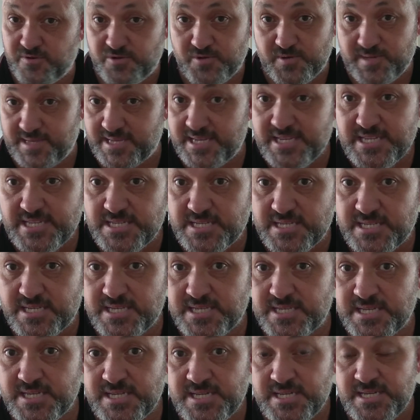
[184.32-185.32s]
it's
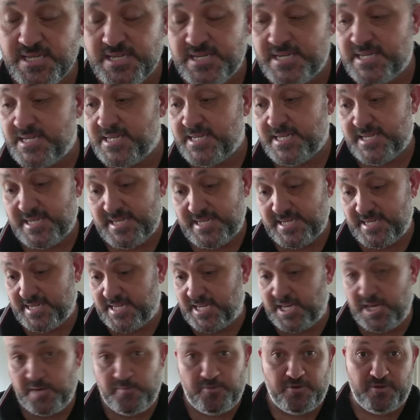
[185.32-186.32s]
religious, a
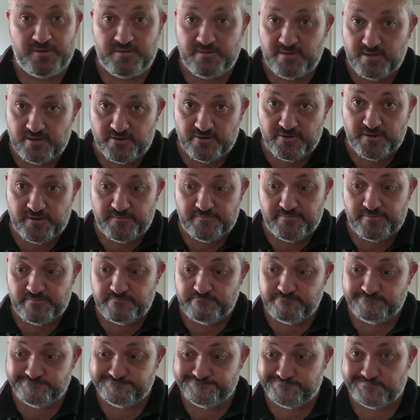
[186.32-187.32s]
community group,
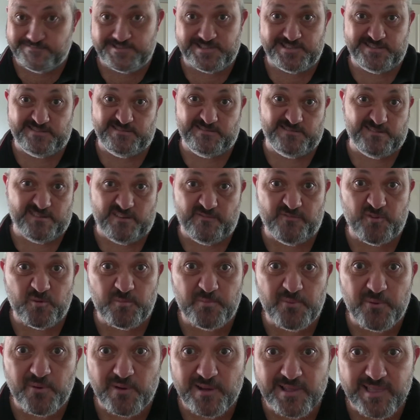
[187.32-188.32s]
like a
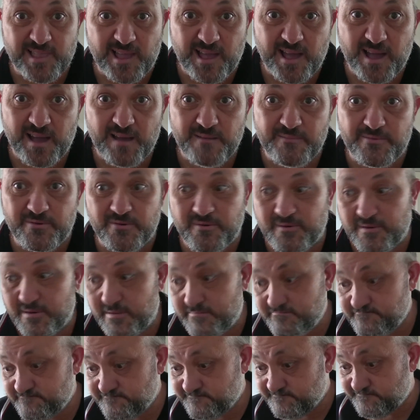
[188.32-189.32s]
football club
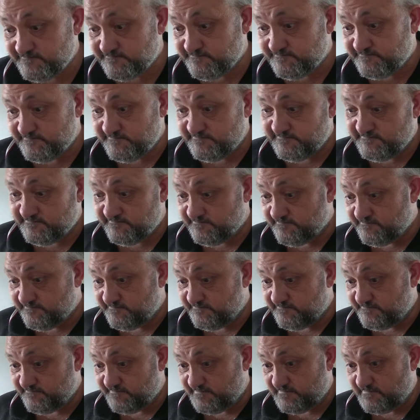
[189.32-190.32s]
or
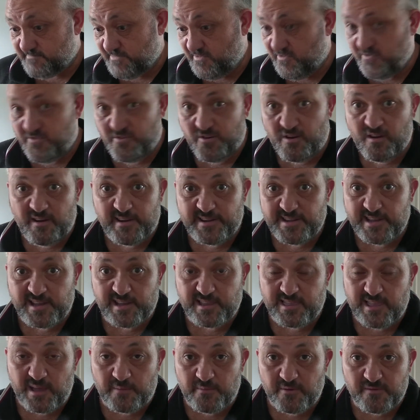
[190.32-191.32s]
a variety
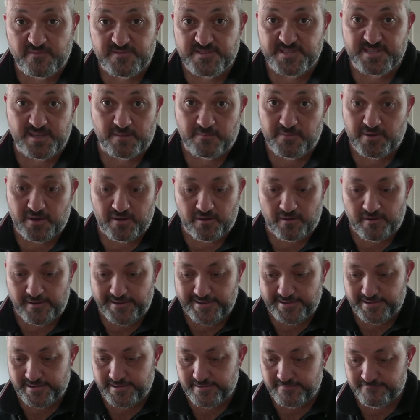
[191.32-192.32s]
club of some
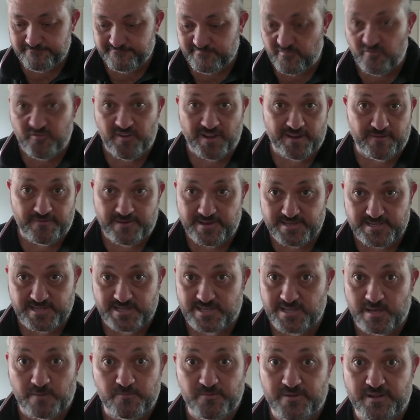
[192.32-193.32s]
kind,
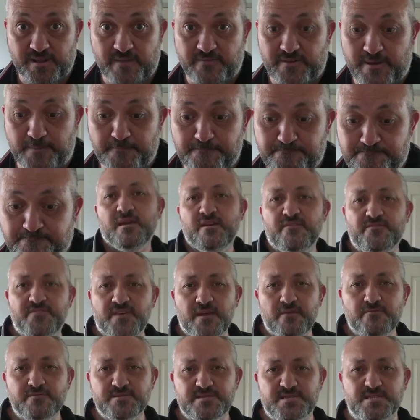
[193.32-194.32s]
fundraising club, whatever, if
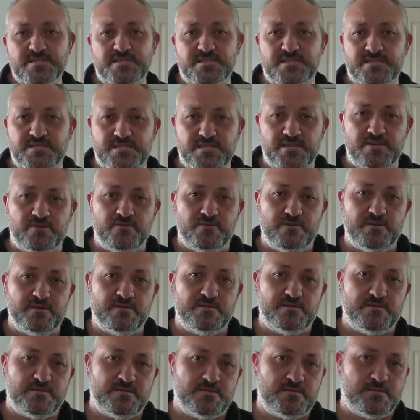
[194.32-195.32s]
there is a
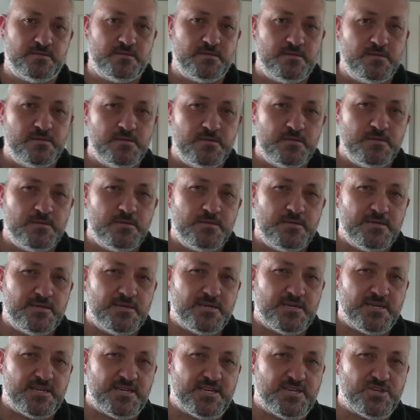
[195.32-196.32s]
serious
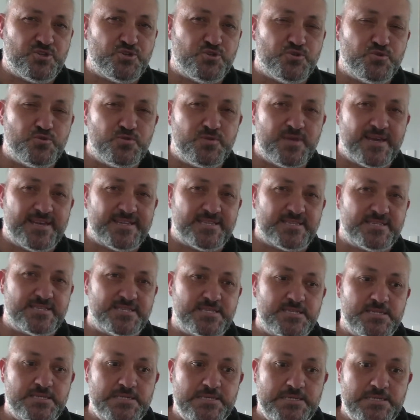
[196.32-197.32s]
issue
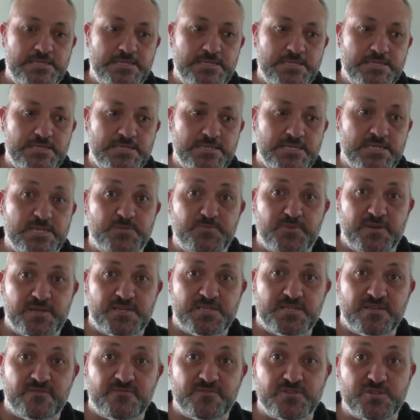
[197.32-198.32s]
that's,
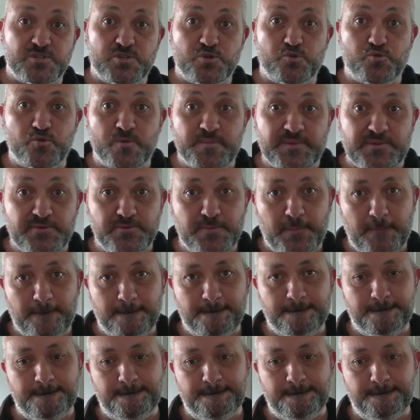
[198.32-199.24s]
especially if it's criminal,